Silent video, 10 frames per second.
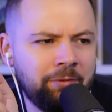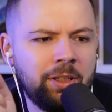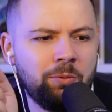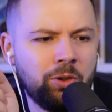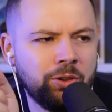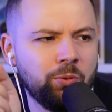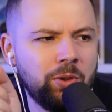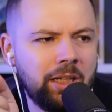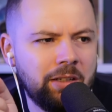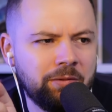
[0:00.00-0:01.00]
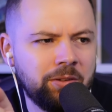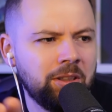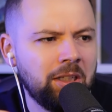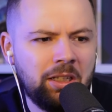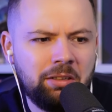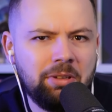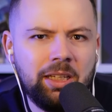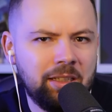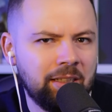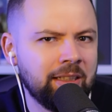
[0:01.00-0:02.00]
The ones we have,
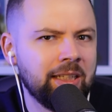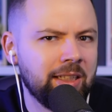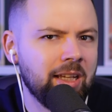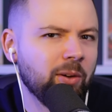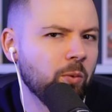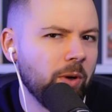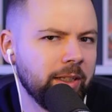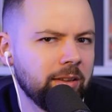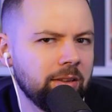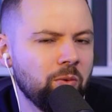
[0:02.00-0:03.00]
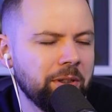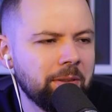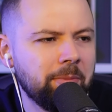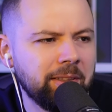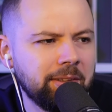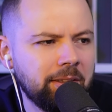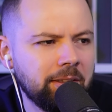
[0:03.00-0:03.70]
they are quite amazing.